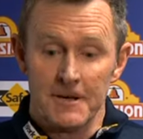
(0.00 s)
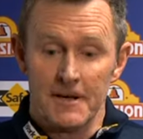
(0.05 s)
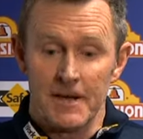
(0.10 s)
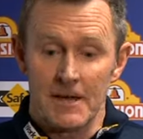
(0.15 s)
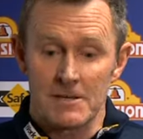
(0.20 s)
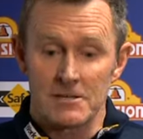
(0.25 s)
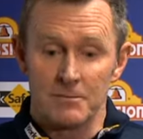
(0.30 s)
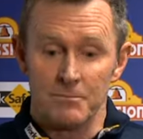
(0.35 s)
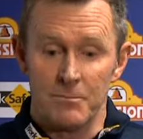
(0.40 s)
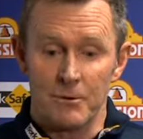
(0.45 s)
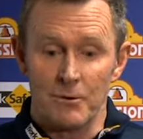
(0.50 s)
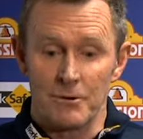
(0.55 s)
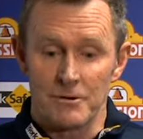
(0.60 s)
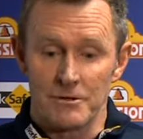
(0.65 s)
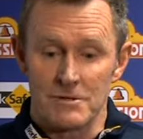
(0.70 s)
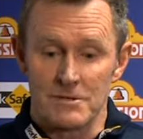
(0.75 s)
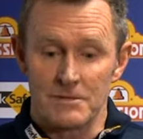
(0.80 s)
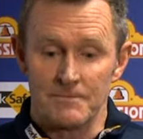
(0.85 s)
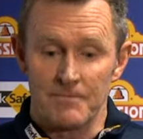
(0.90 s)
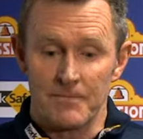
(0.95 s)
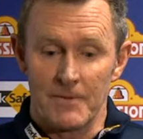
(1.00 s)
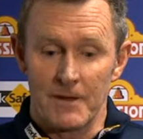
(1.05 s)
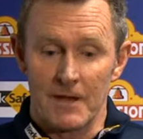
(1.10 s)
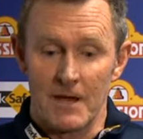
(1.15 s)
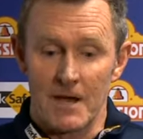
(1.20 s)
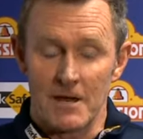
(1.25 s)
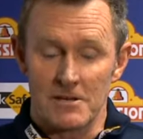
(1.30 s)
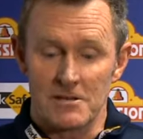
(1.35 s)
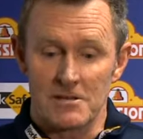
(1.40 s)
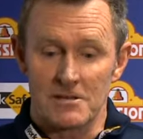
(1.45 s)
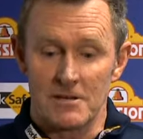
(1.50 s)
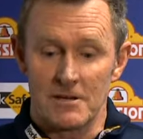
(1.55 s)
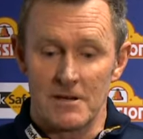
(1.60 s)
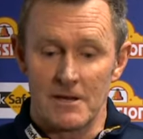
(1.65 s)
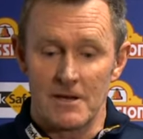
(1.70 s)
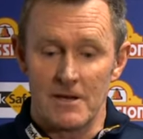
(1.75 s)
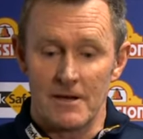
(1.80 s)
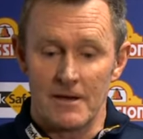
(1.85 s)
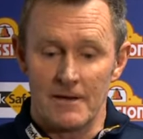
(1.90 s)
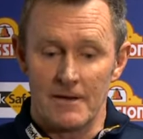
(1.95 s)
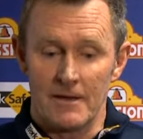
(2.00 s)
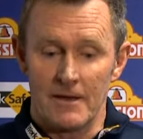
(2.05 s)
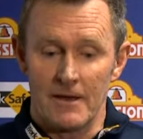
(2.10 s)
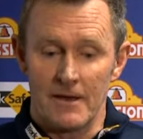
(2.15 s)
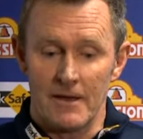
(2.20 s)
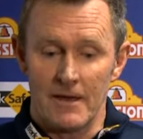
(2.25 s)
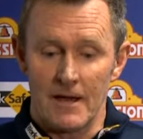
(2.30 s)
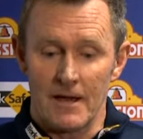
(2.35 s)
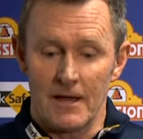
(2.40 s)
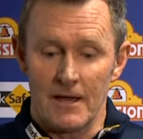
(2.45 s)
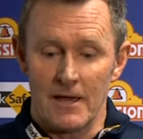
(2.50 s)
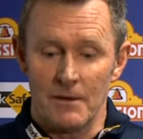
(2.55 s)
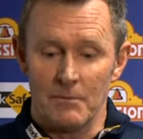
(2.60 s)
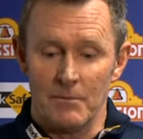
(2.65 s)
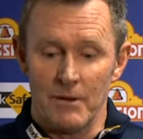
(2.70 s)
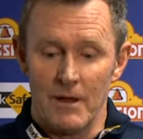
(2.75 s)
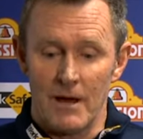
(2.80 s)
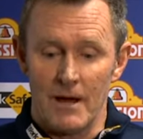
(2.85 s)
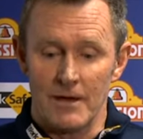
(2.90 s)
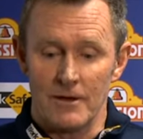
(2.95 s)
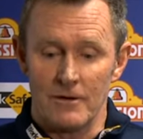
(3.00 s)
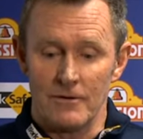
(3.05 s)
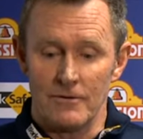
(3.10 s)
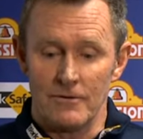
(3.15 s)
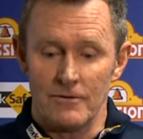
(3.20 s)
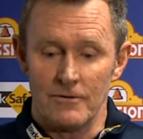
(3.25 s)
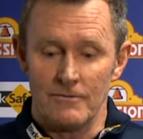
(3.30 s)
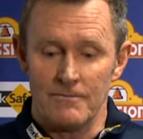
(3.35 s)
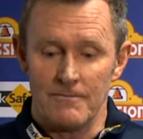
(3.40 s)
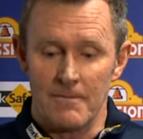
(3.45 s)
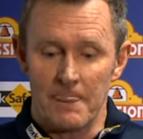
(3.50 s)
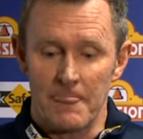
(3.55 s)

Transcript: Our supporters are going to see a, a young kid play who